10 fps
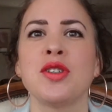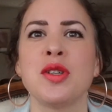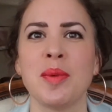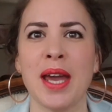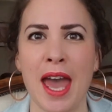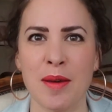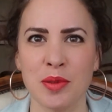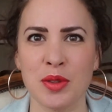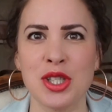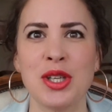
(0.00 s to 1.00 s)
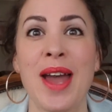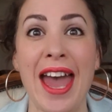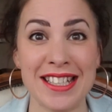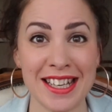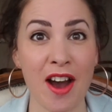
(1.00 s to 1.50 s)
to be able to
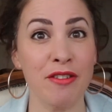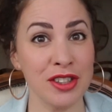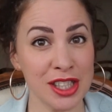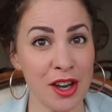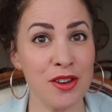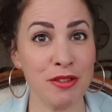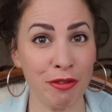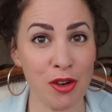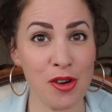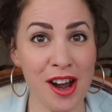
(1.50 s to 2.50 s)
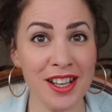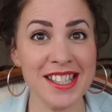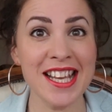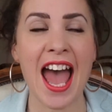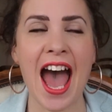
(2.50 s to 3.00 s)
edit our videos for us
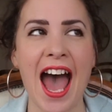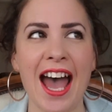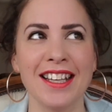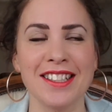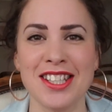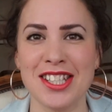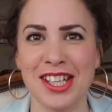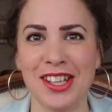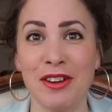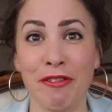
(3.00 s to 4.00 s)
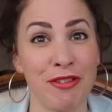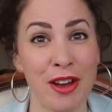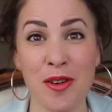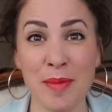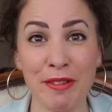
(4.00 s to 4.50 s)
and to
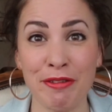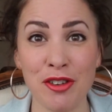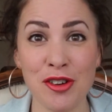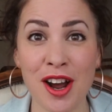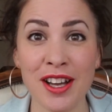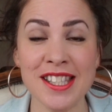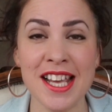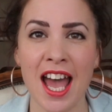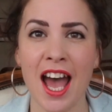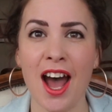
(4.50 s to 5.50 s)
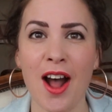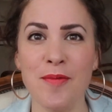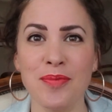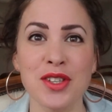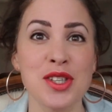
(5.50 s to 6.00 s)
film it for us,
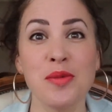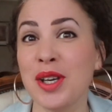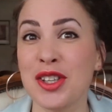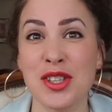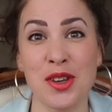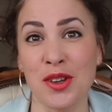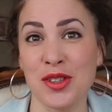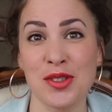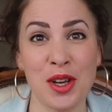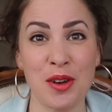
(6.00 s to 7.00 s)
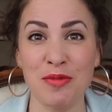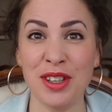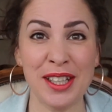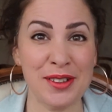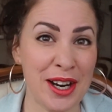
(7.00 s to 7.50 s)
so that we could just concentrate on
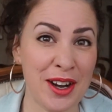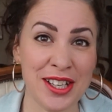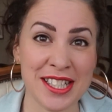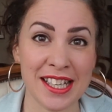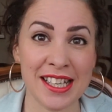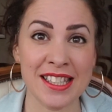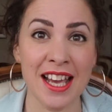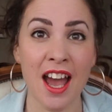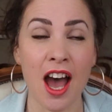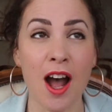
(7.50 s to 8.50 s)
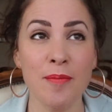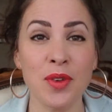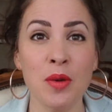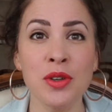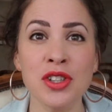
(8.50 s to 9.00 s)
really great ideas. I
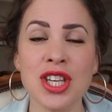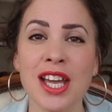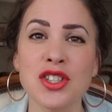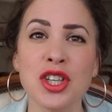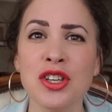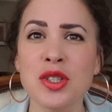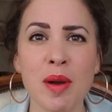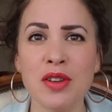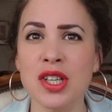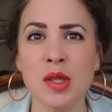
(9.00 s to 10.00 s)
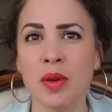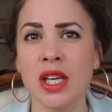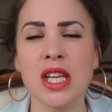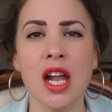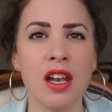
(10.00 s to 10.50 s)
wouldn't change a huge amount just
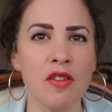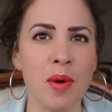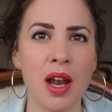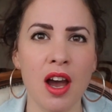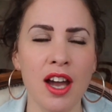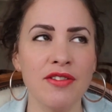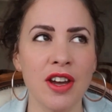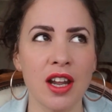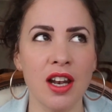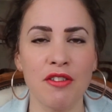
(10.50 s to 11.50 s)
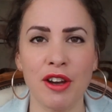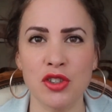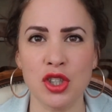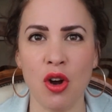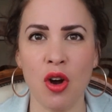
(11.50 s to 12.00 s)
because I love my life and I love our
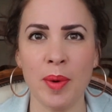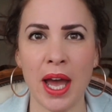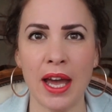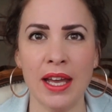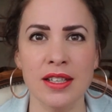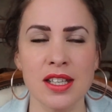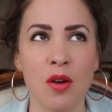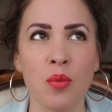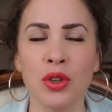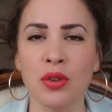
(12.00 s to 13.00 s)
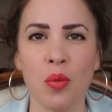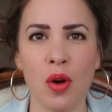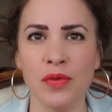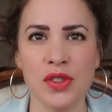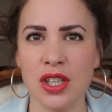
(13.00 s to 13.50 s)
job, and I wouldn't
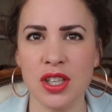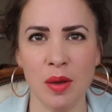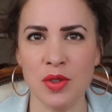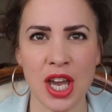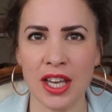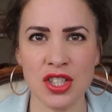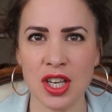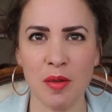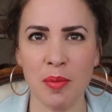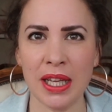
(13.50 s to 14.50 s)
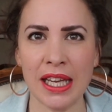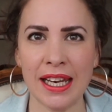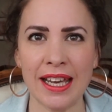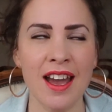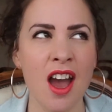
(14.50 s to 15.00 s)
want to change it
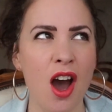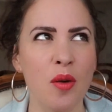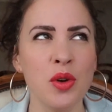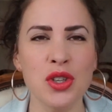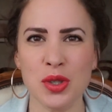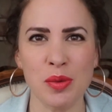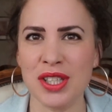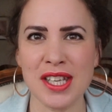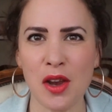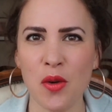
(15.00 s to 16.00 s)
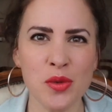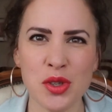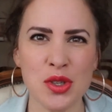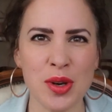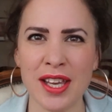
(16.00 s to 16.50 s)
completely. I would just want to take all the
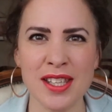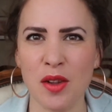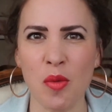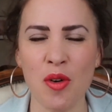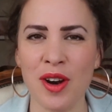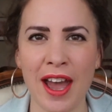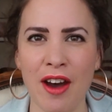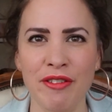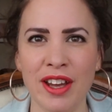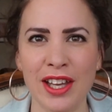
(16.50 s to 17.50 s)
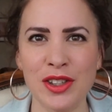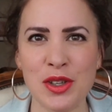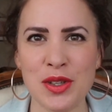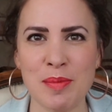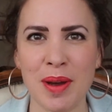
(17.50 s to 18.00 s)
stress and the worry out of it and
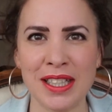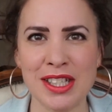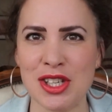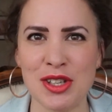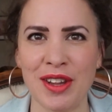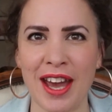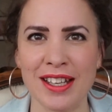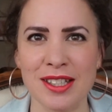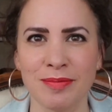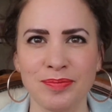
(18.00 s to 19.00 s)
use the money to do that.